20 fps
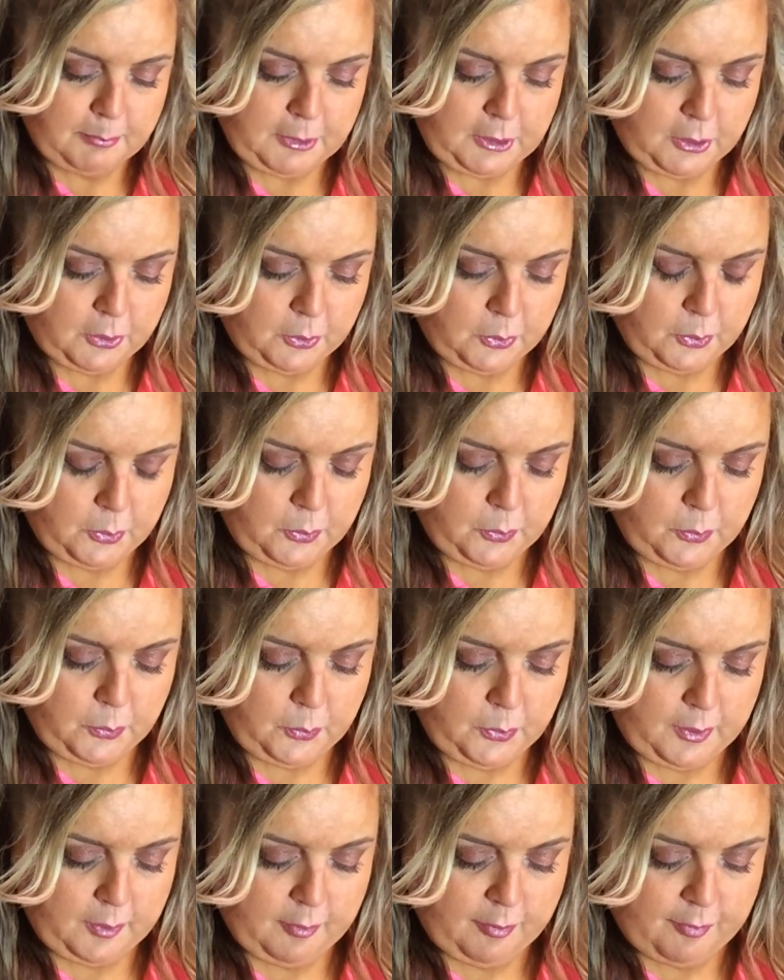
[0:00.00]

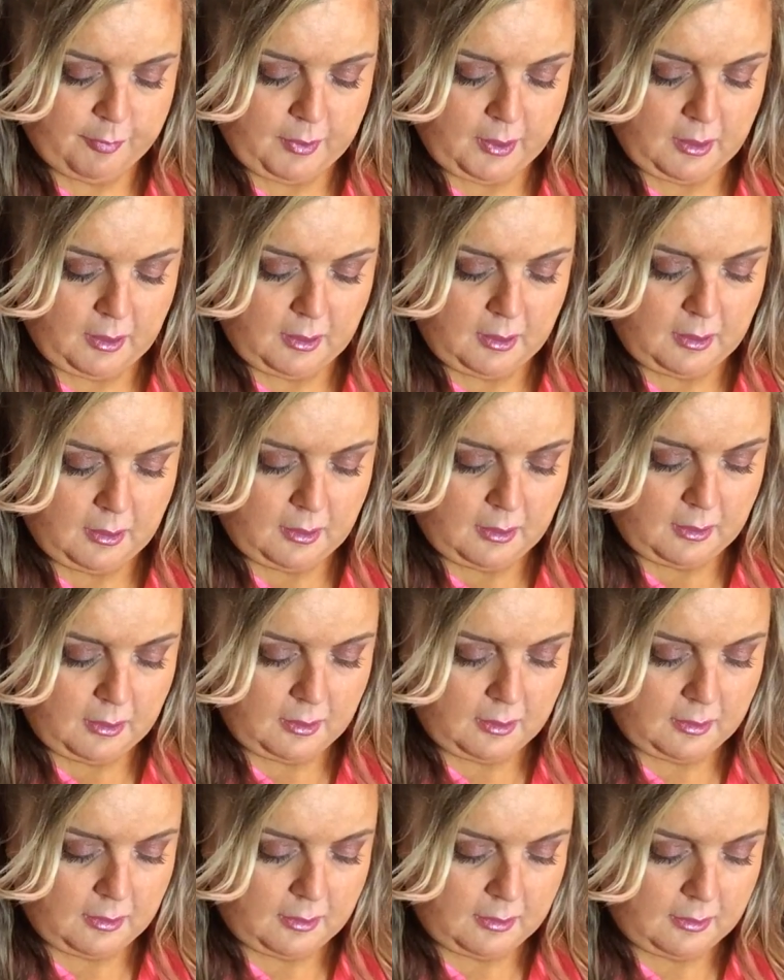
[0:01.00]

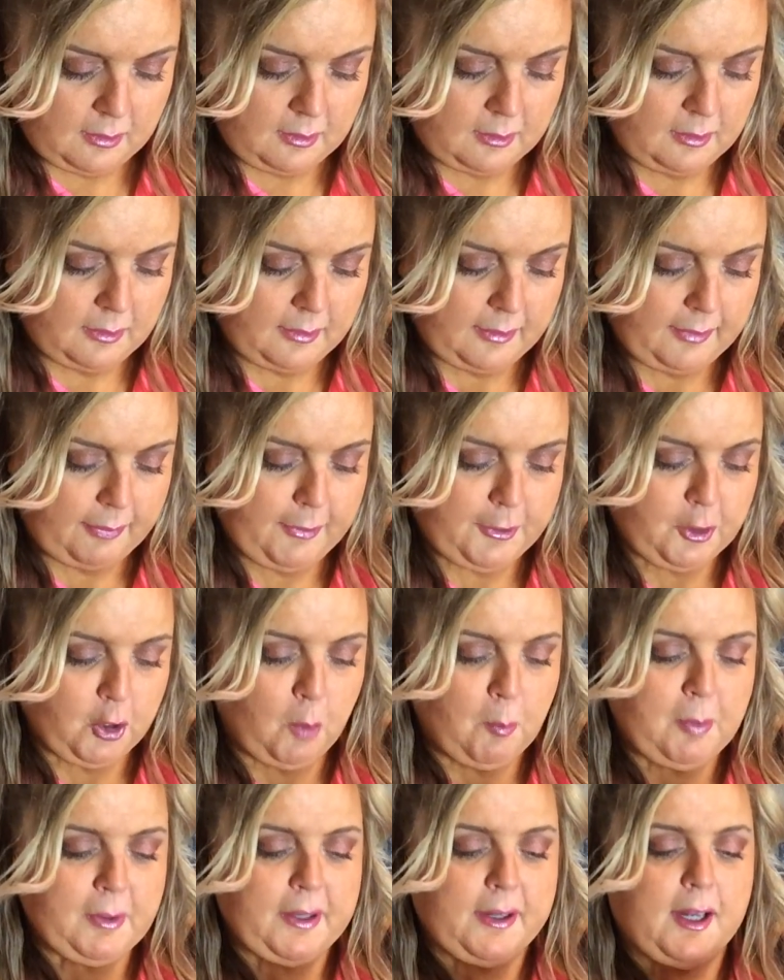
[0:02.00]
beautiful. And then you
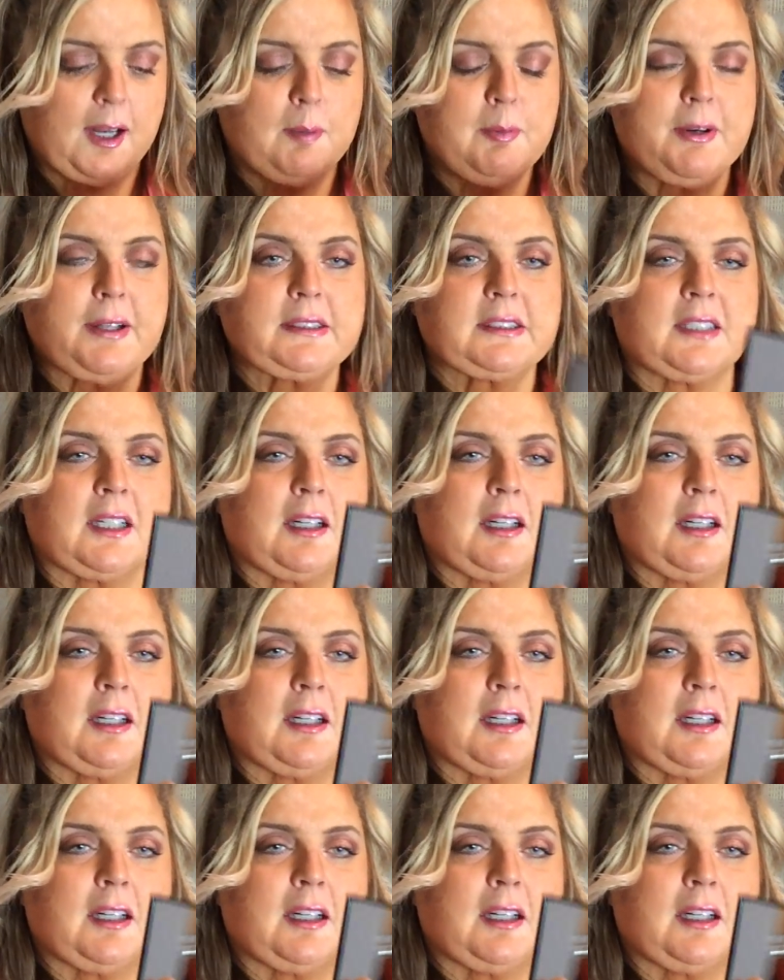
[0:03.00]
open it up and it's